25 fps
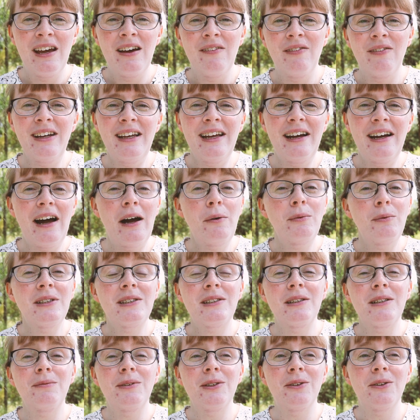But yeah, I will
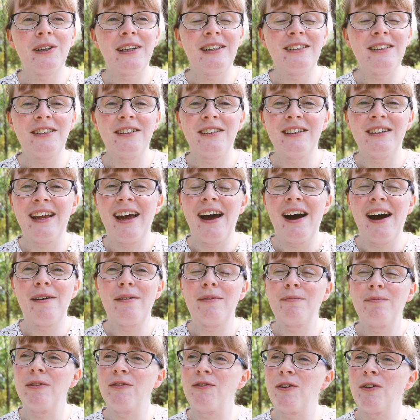stop talking to you
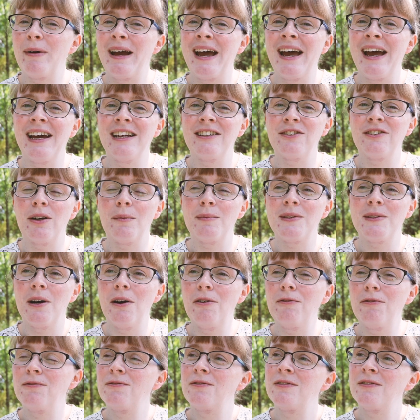now before my hand drops
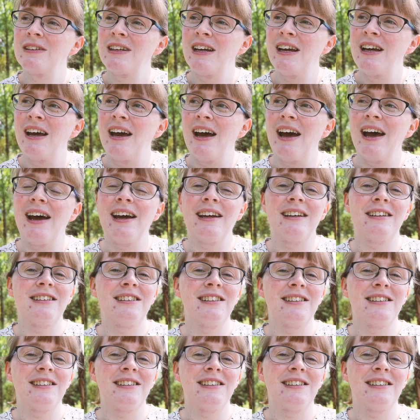off and